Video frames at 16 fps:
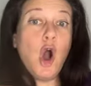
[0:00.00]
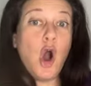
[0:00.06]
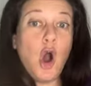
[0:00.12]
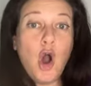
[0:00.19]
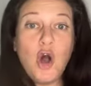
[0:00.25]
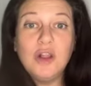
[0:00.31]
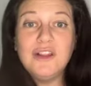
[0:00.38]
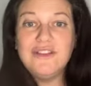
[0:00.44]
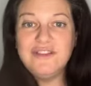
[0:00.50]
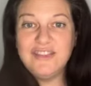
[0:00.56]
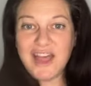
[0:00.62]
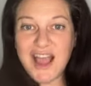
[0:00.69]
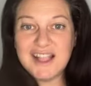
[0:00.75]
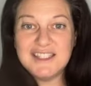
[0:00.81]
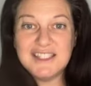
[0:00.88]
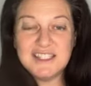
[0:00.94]
all of
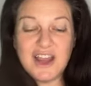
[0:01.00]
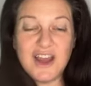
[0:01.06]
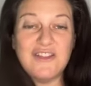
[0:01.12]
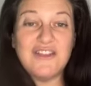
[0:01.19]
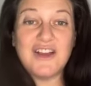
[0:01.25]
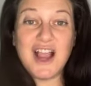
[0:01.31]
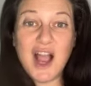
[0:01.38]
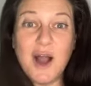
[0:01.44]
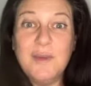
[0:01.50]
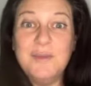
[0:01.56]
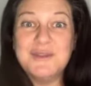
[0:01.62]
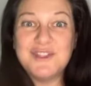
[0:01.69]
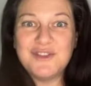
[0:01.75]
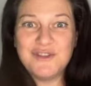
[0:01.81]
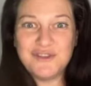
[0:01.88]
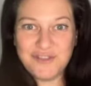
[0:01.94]
that stuff
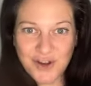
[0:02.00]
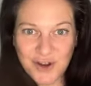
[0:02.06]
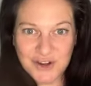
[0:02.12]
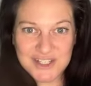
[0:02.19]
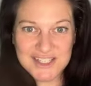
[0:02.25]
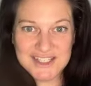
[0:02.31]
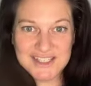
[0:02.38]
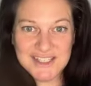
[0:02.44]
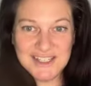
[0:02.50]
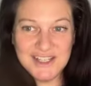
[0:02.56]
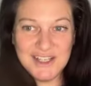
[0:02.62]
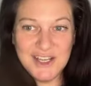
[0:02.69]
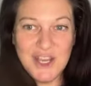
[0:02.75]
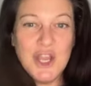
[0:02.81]
comes first.